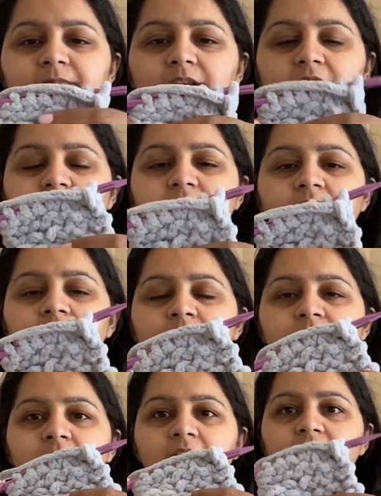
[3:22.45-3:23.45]
I love
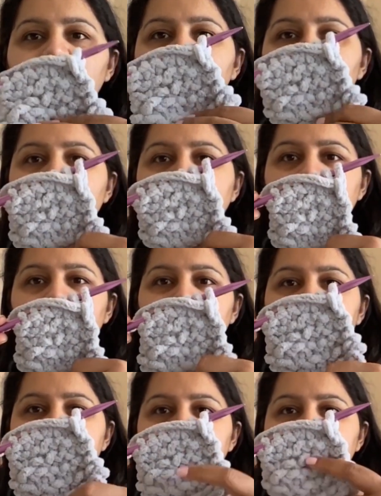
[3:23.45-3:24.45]
how
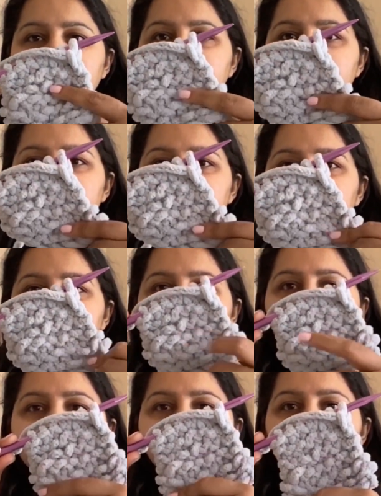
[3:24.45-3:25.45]
soft it is.
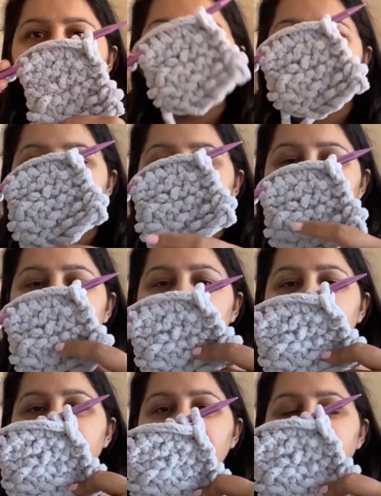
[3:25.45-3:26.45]
Very,
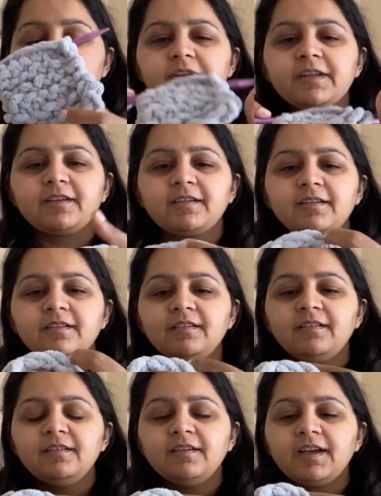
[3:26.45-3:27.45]
very pretty.
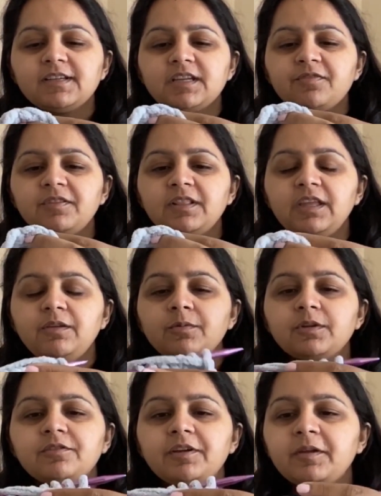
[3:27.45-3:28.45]
I definitely
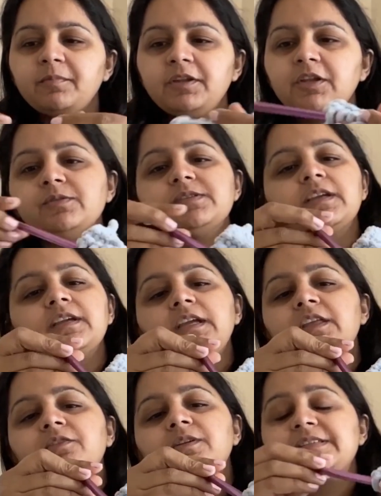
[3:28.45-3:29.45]
would recommend using
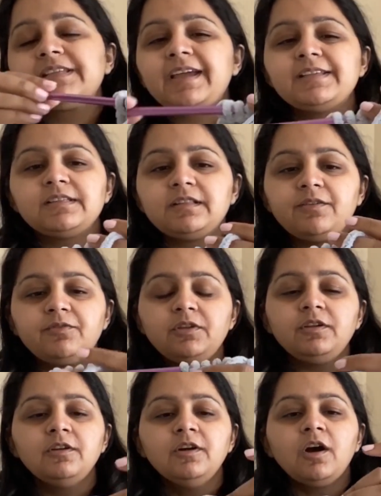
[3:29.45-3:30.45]
either a size
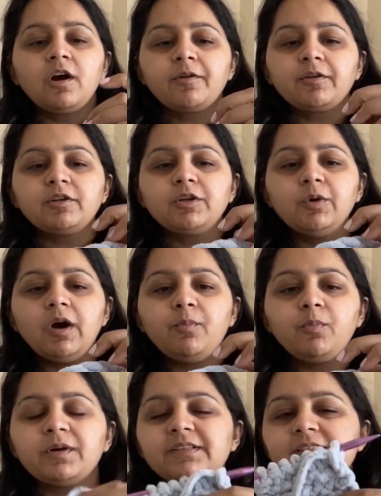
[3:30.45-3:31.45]
11 or you could go up
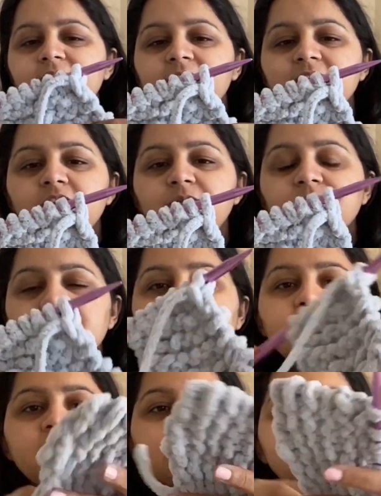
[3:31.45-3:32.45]
one size and use a
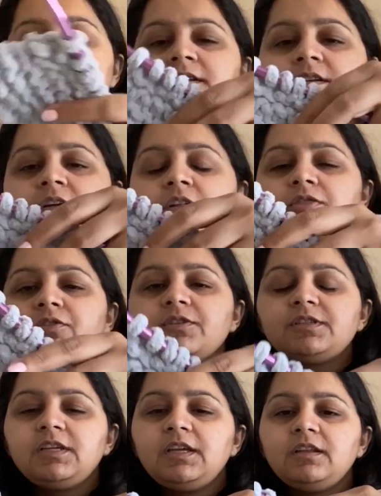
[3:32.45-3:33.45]
size
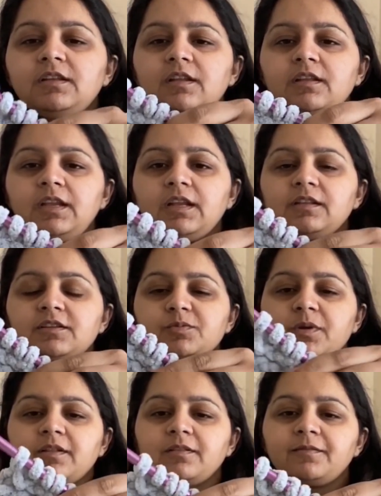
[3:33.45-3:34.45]
13 needle as
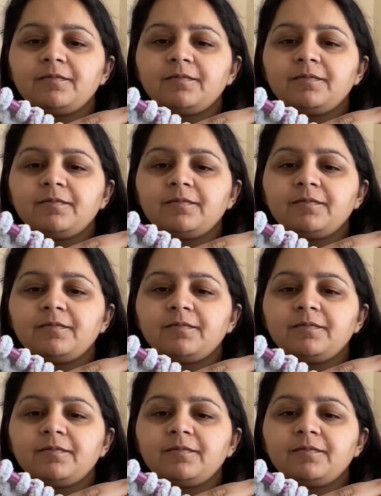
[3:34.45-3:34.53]
well.